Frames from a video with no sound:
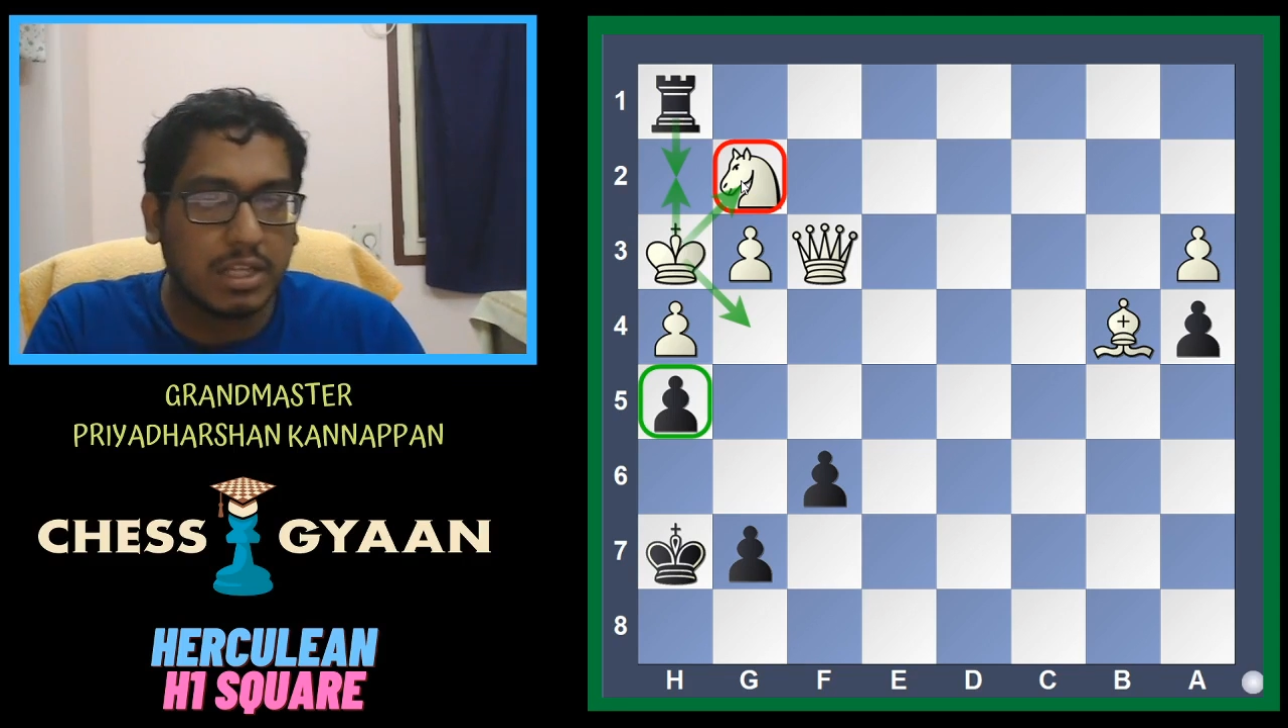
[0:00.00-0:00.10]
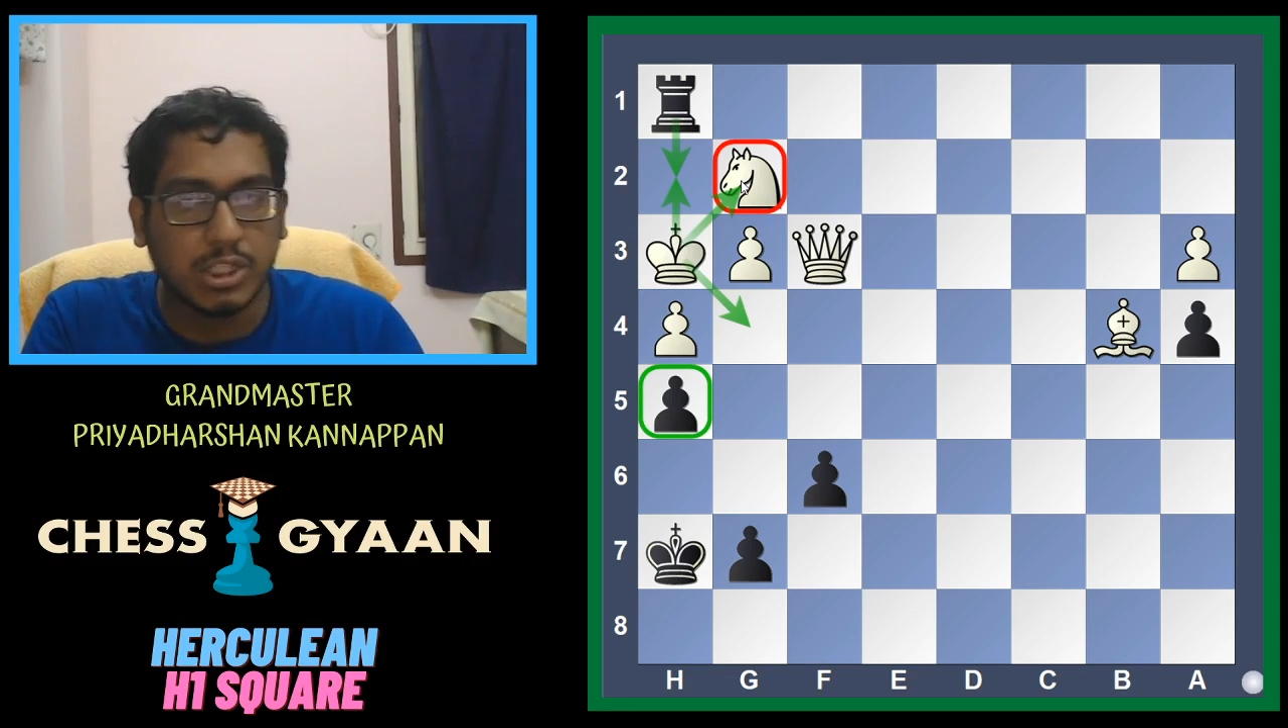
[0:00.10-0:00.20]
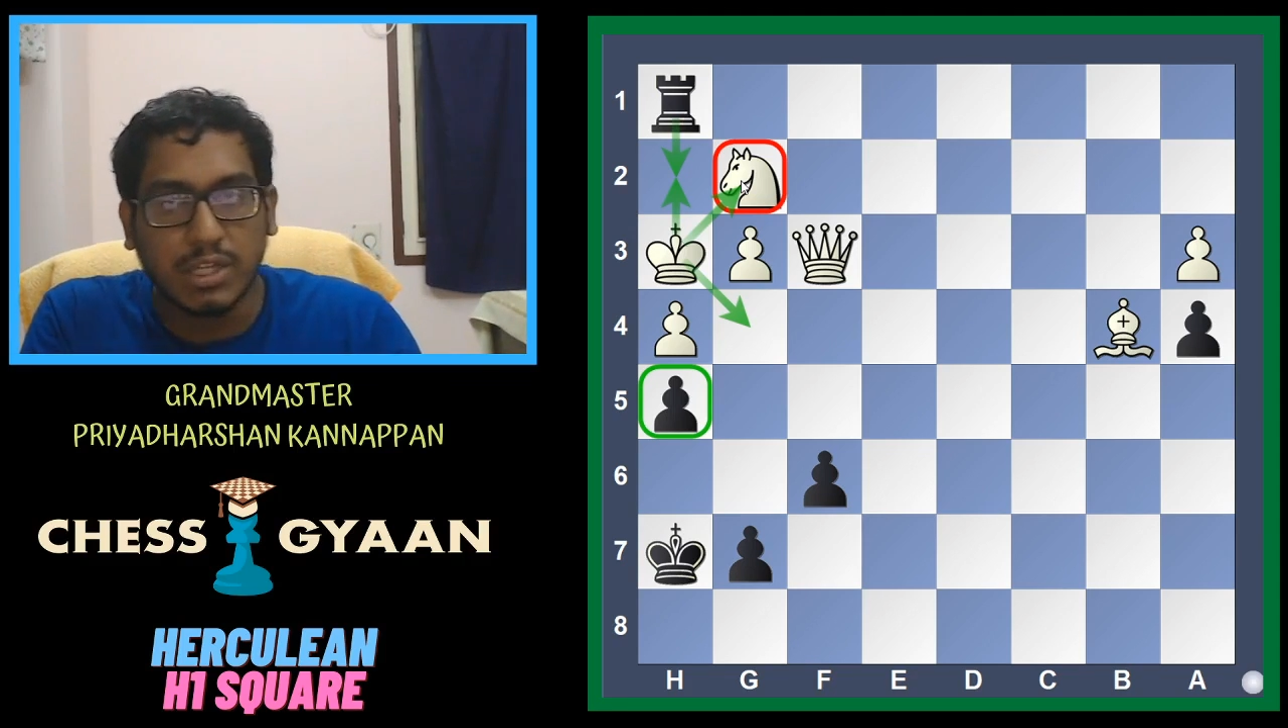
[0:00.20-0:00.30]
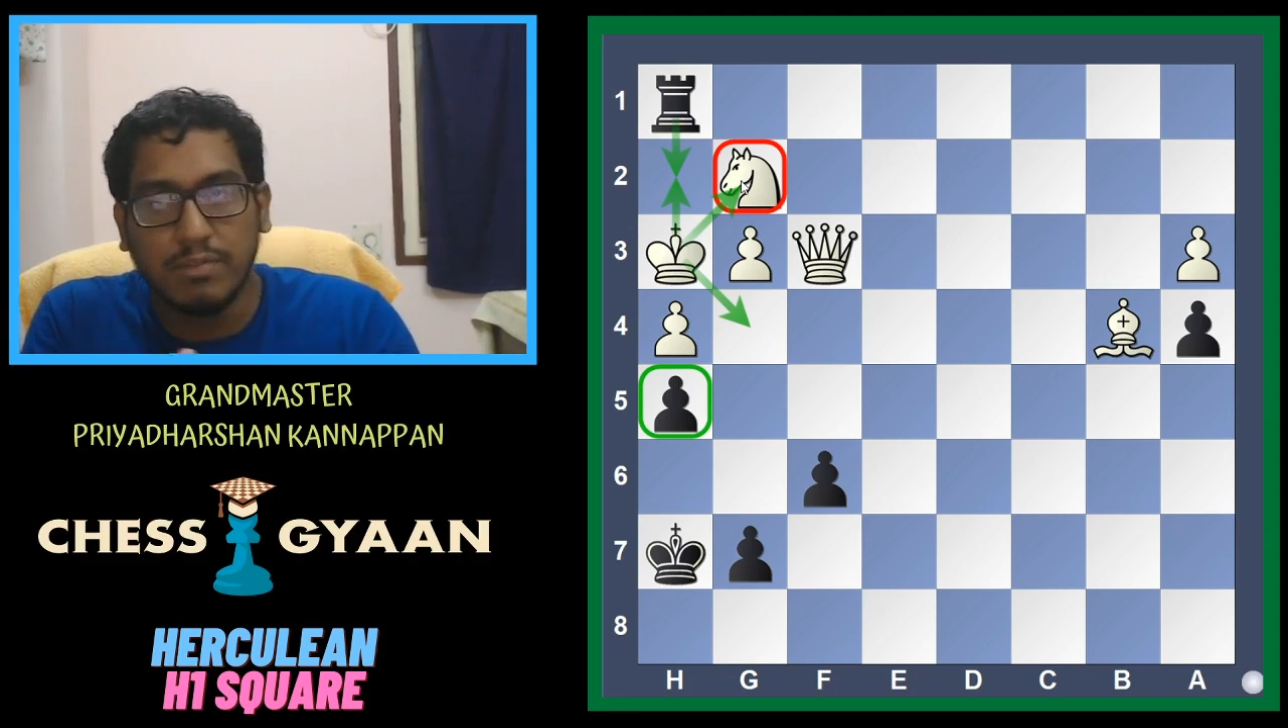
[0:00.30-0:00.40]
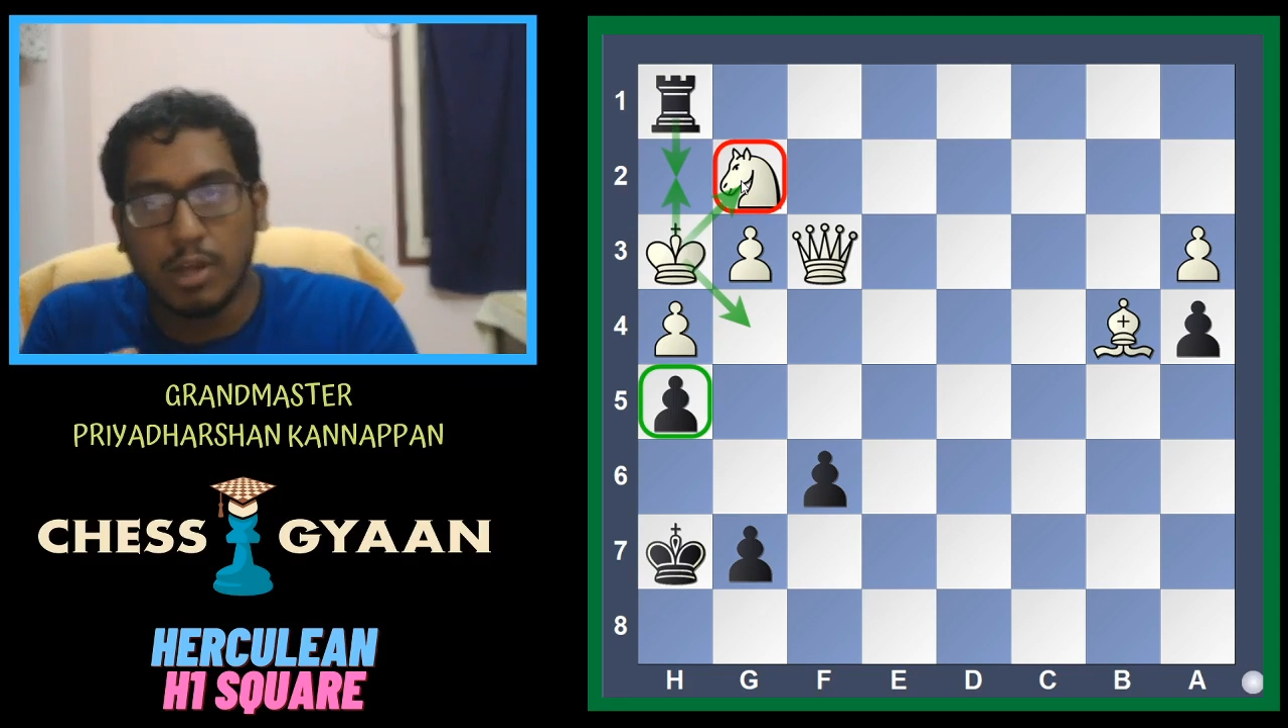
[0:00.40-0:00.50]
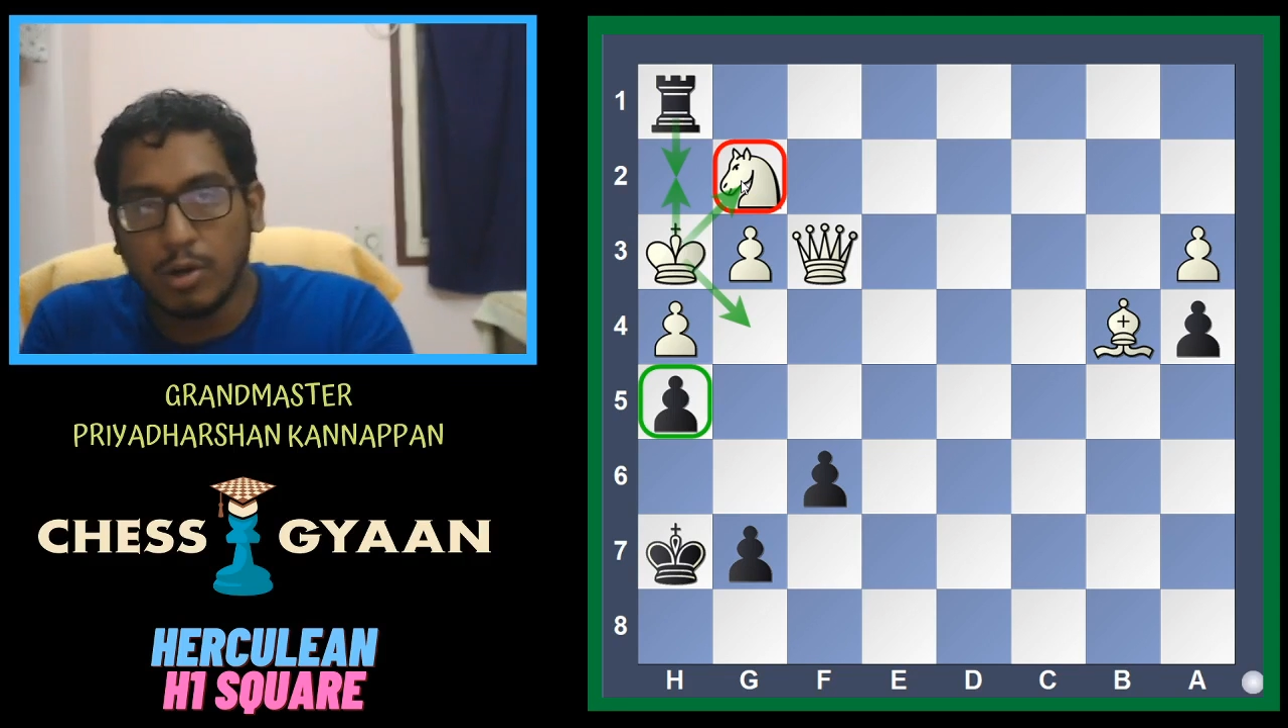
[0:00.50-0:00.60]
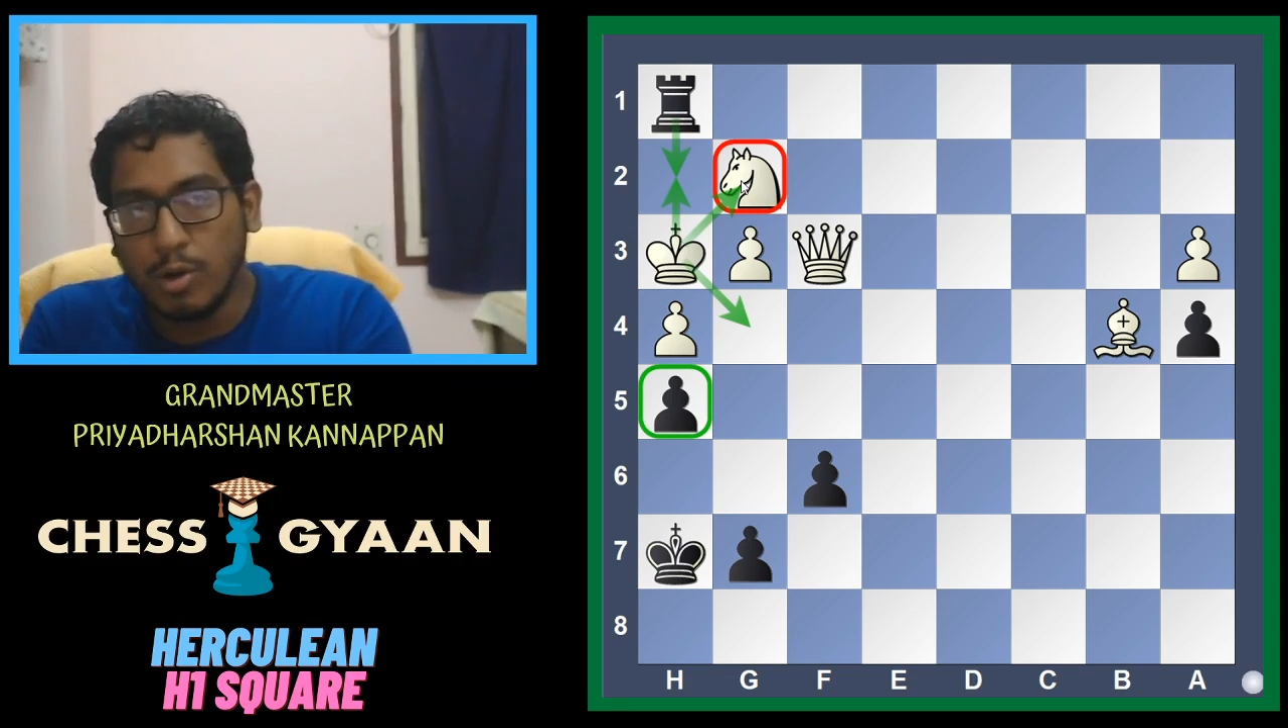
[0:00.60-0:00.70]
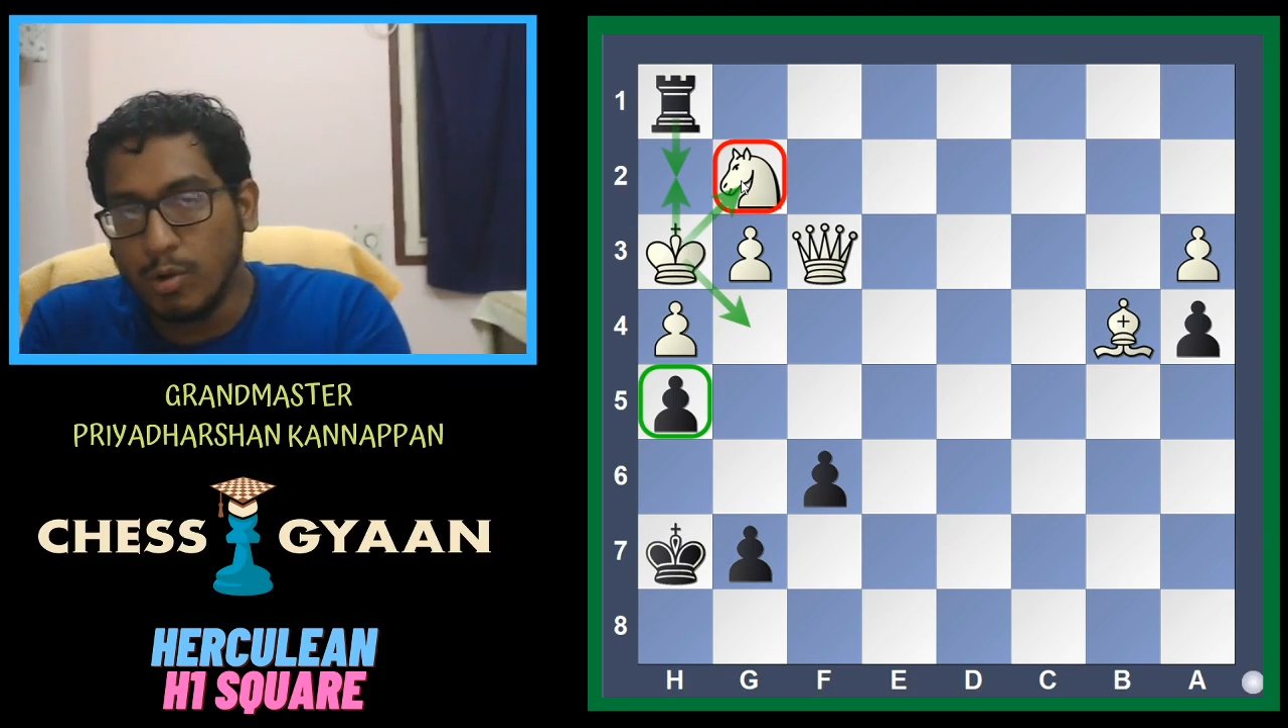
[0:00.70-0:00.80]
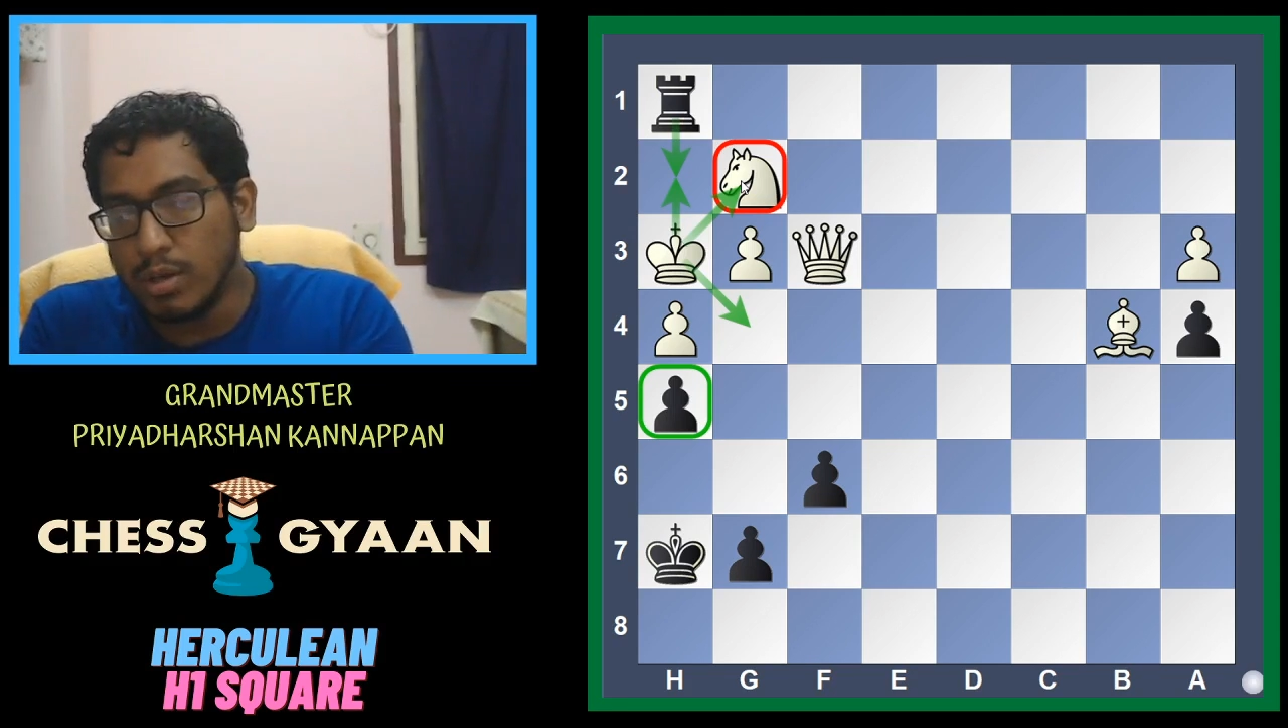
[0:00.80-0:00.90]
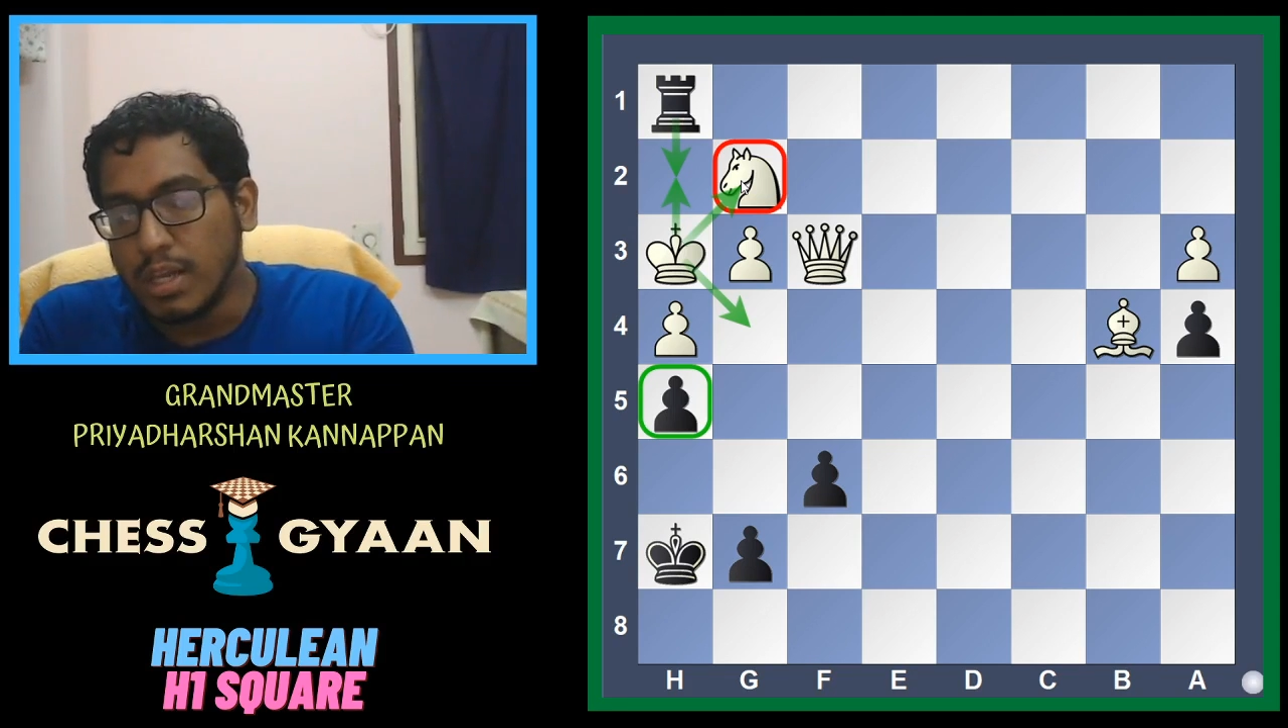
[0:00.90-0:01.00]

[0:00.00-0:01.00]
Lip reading: achieve your goal.